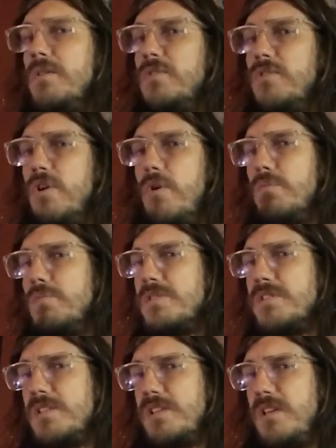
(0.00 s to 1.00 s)
don't
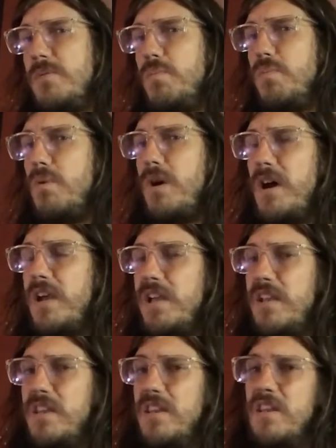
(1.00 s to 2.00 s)
see why
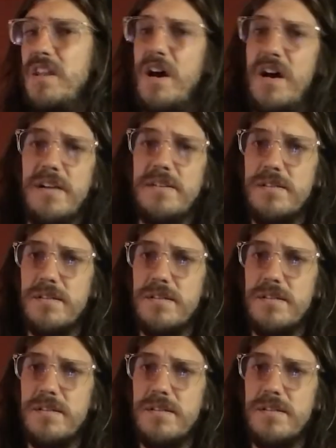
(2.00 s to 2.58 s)
not.